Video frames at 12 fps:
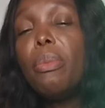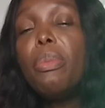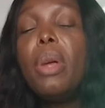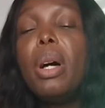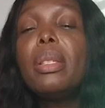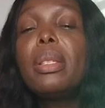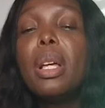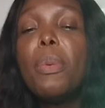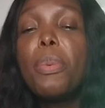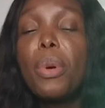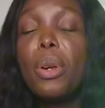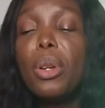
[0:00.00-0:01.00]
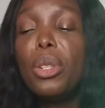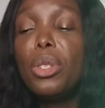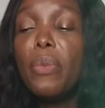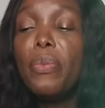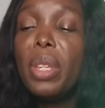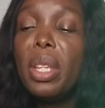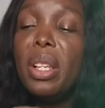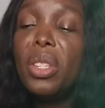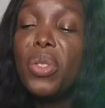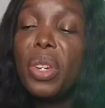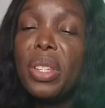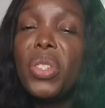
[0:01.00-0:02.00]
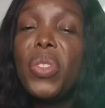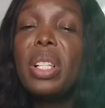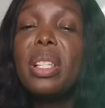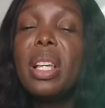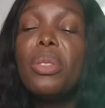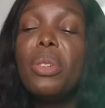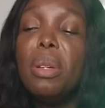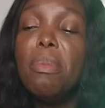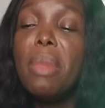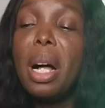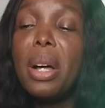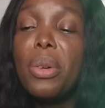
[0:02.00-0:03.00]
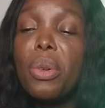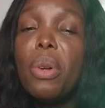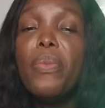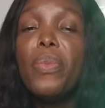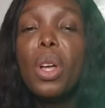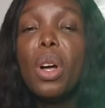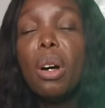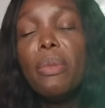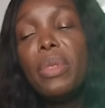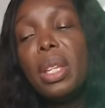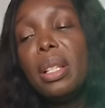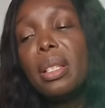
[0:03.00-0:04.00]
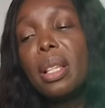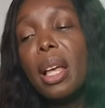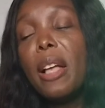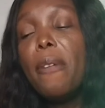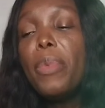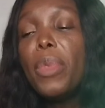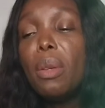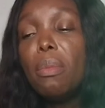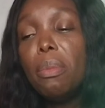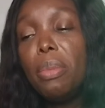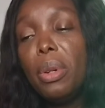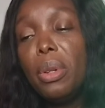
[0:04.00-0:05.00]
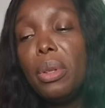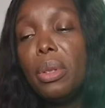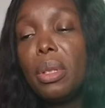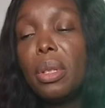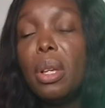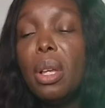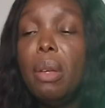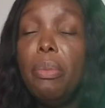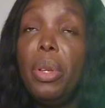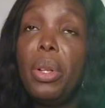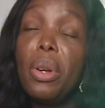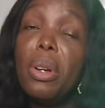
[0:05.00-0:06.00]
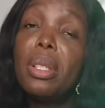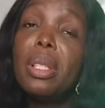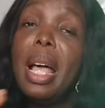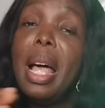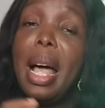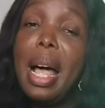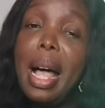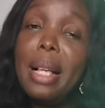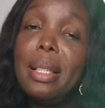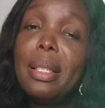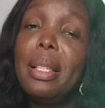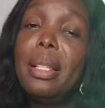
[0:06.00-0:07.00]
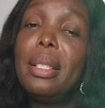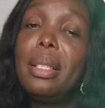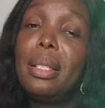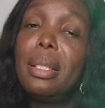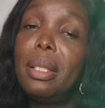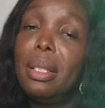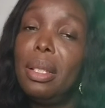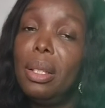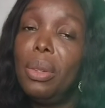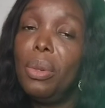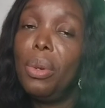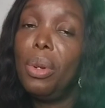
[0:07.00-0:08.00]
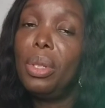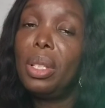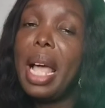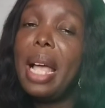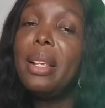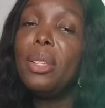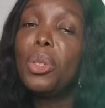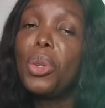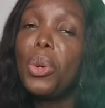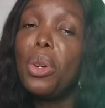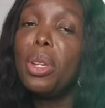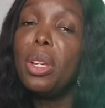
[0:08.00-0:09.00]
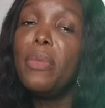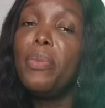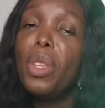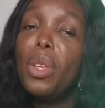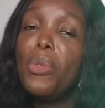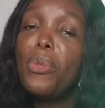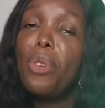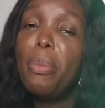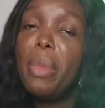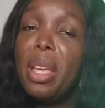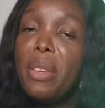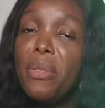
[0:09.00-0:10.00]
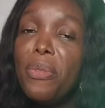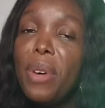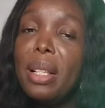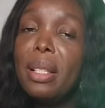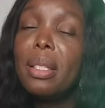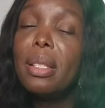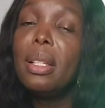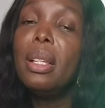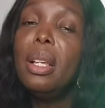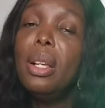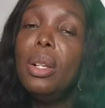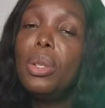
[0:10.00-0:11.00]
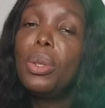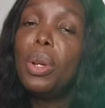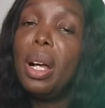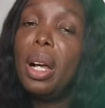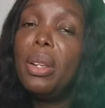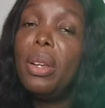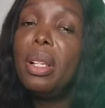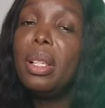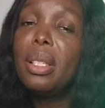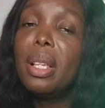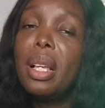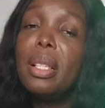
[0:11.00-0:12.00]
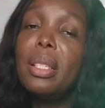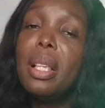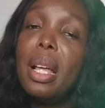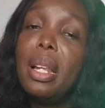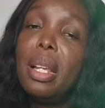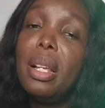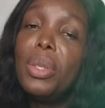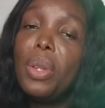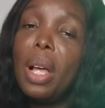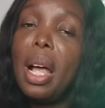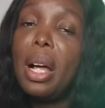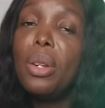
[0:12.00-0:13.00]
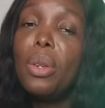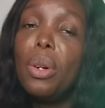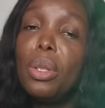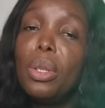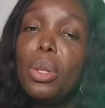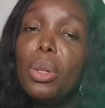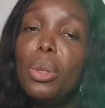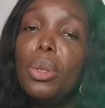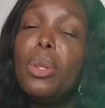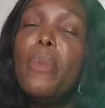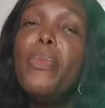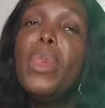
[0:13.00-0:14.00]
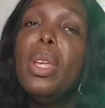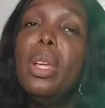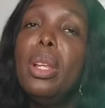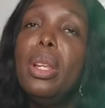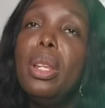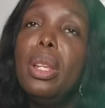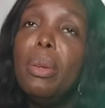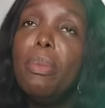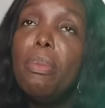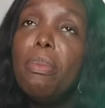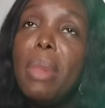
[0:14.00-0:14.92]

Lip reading: blood cell production is restricted to the marrow of these bones, because as the child is growing from infancy to adolescence and then to adulthood, the